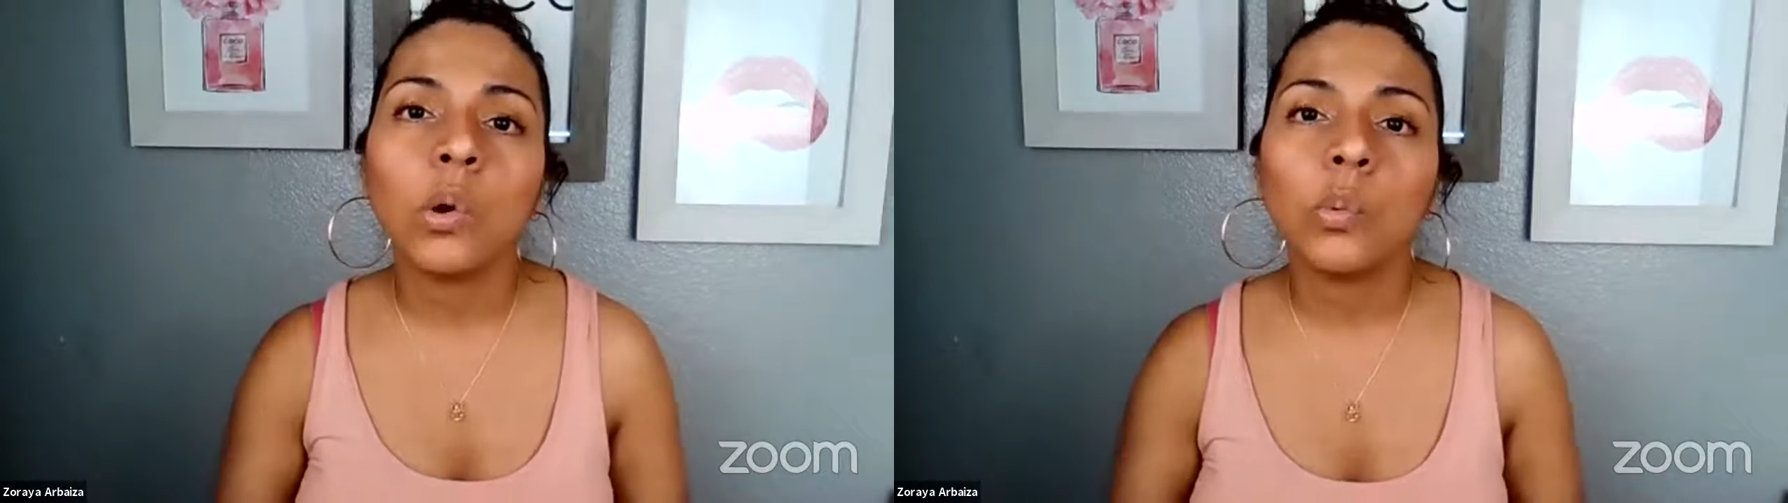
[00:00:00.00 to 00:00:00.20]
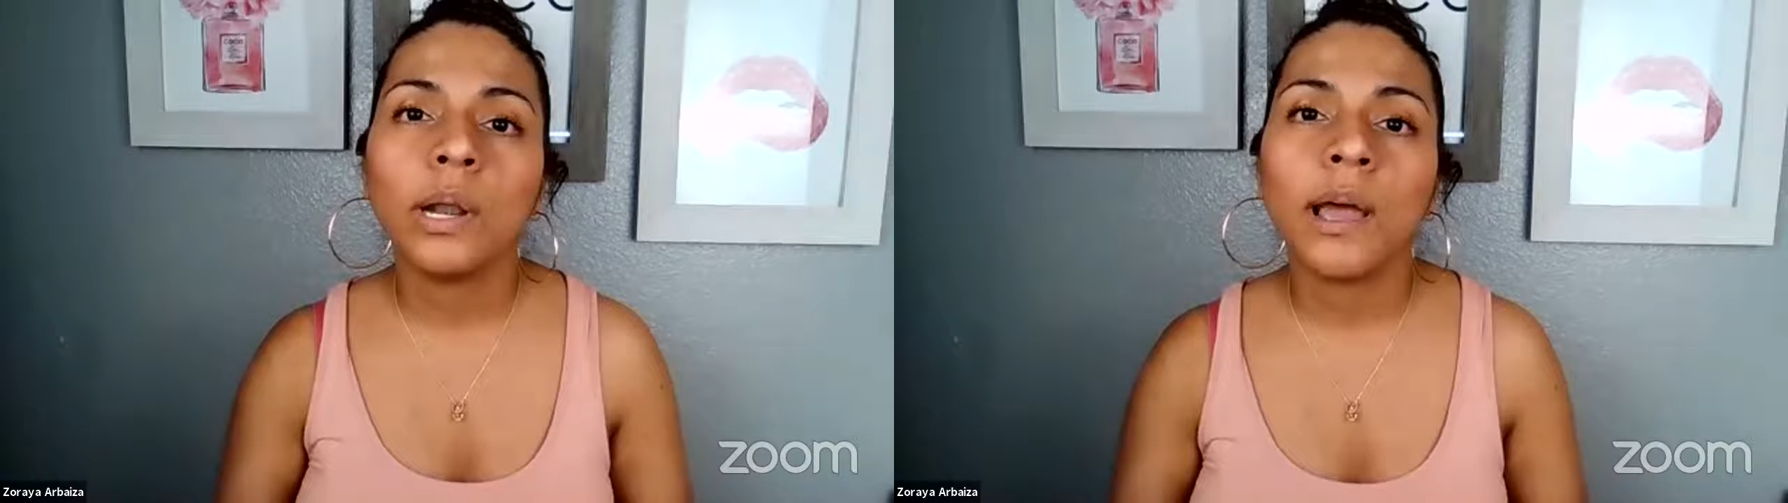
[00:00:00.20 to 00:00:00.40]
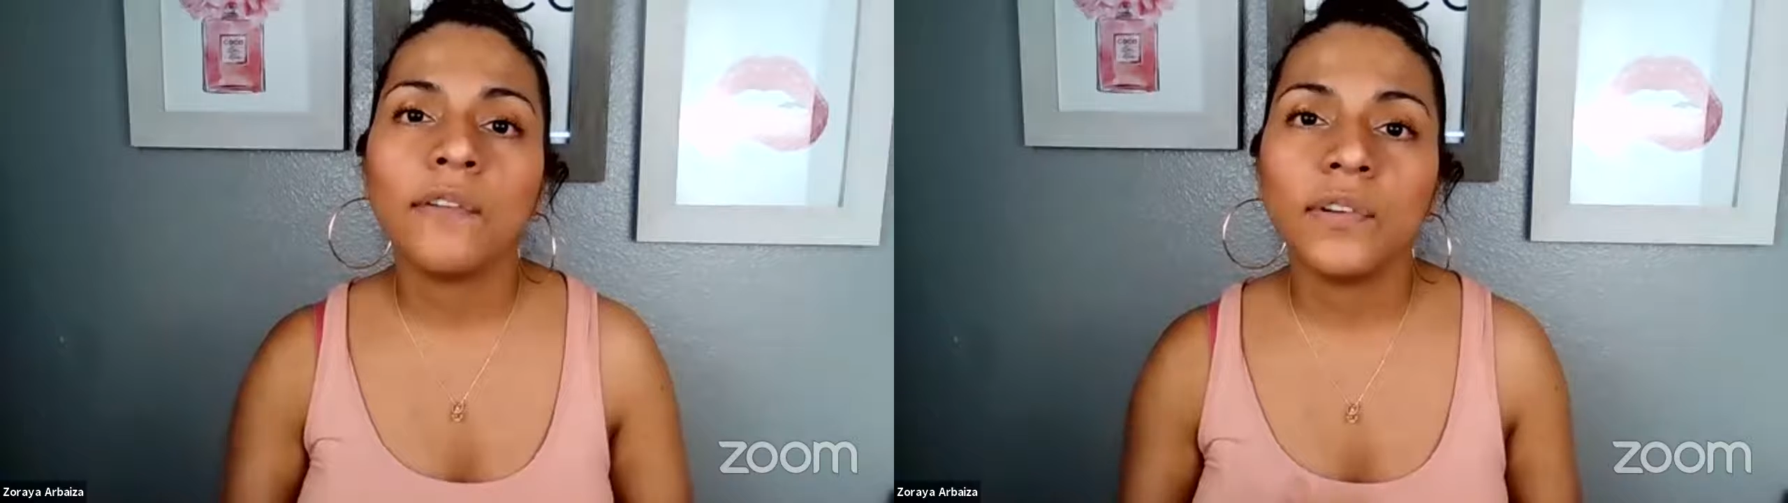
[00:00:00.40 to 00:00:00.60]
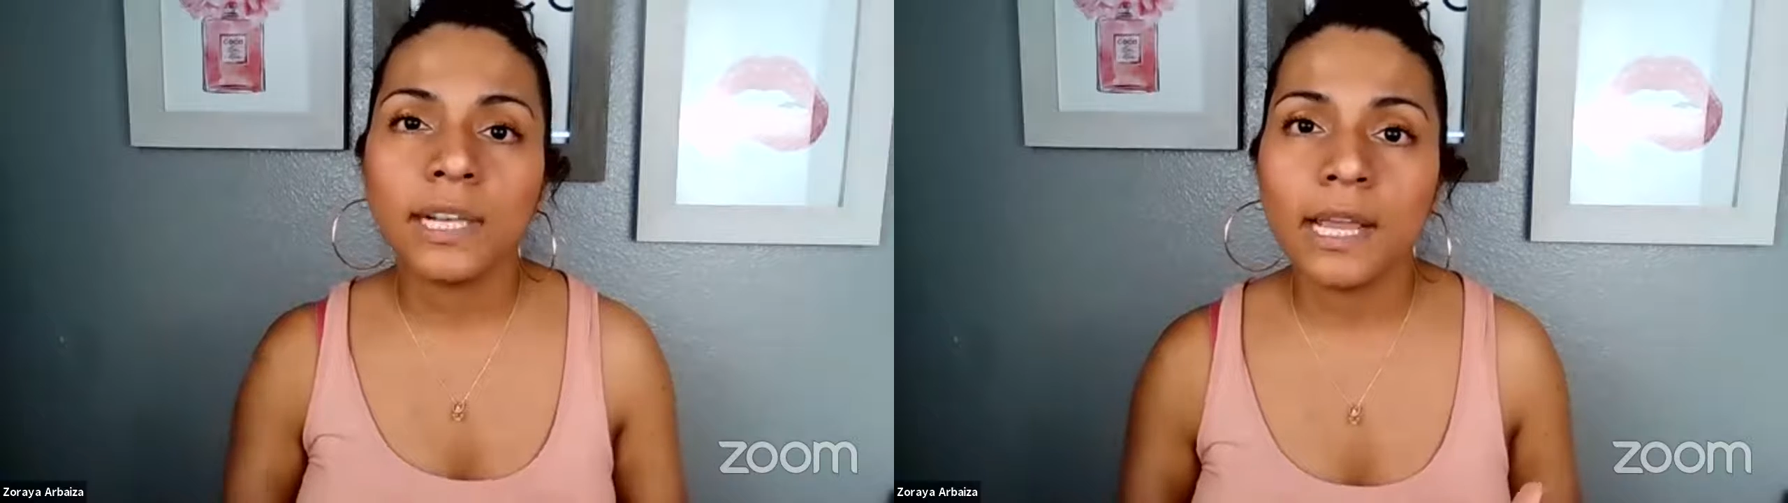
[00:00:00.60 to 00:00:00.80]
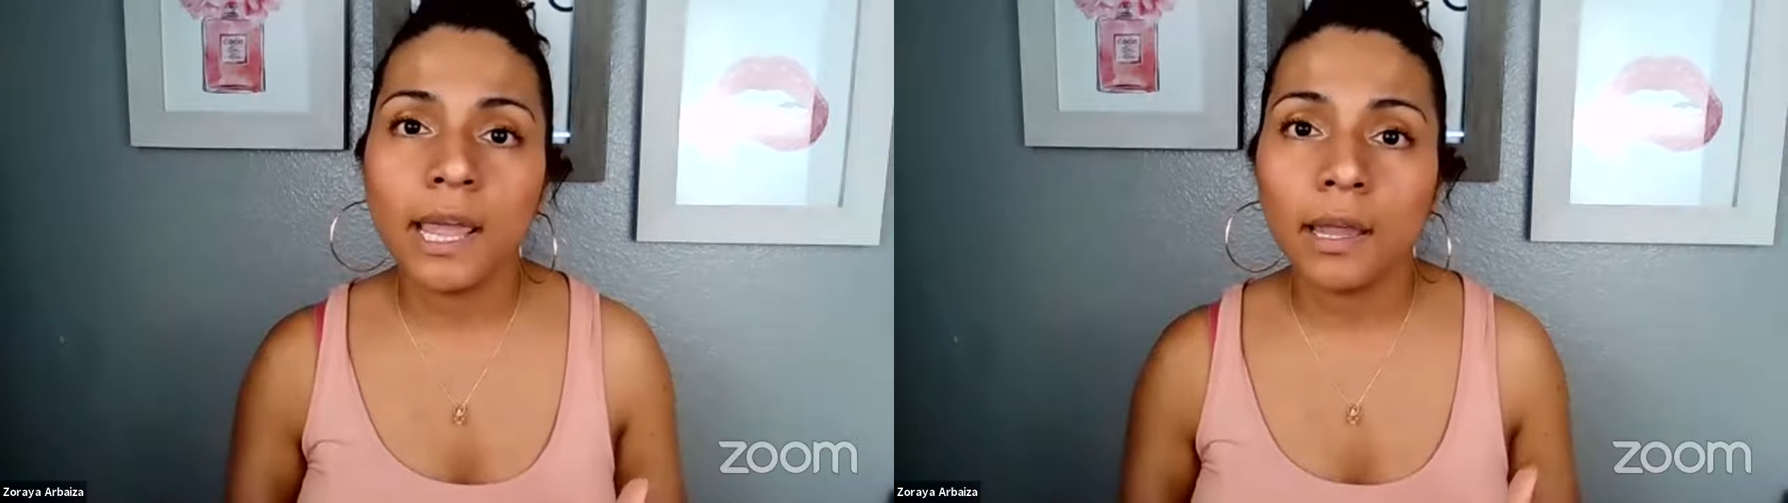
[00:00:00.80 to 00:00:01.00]
with an
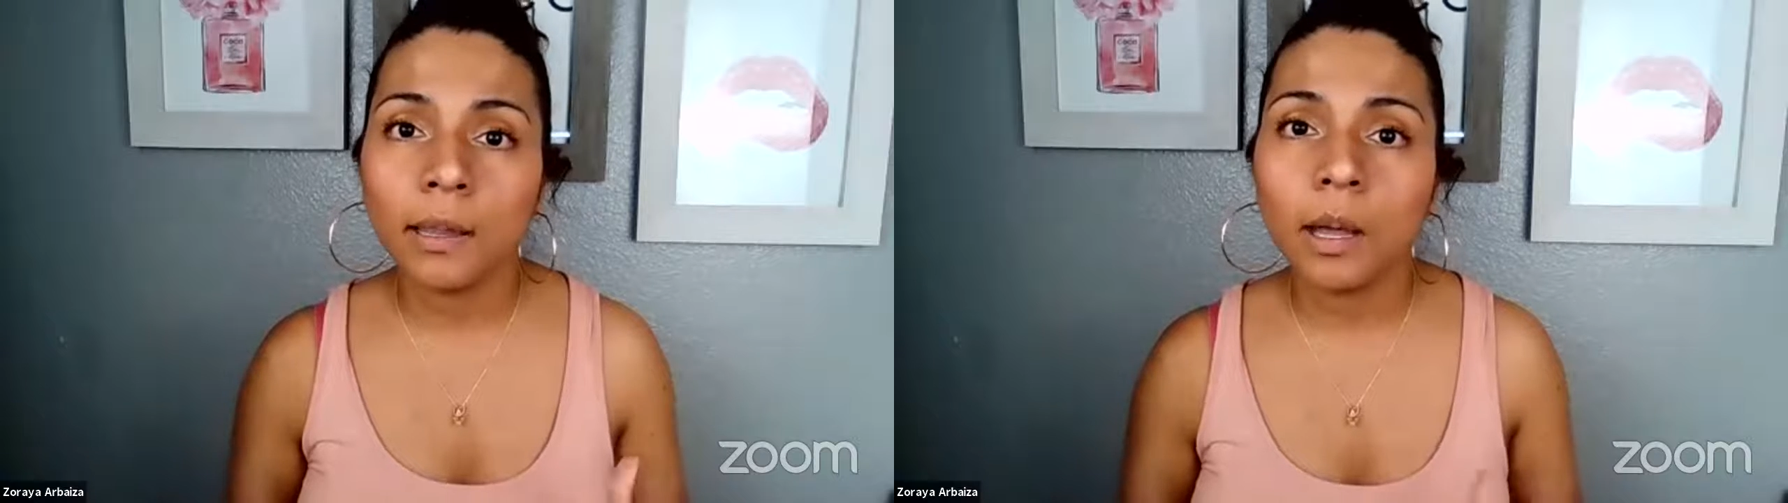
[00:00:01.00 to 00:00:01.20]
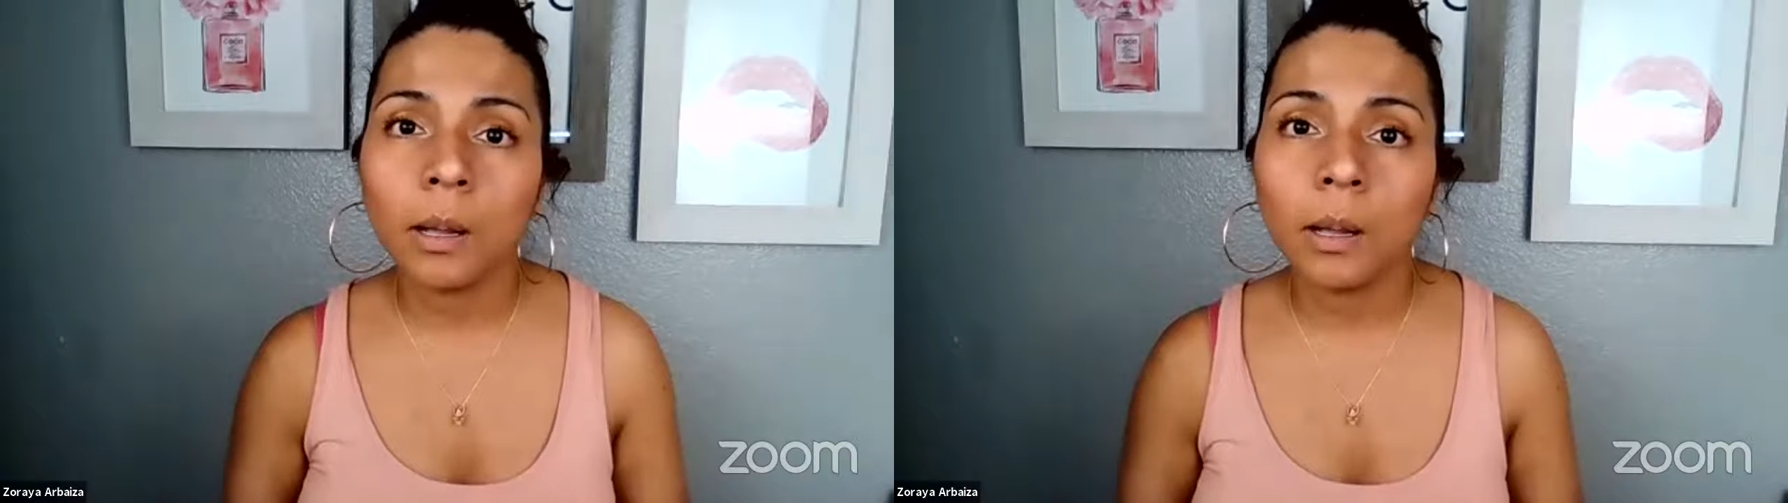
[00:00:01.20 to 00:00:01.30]
affiliate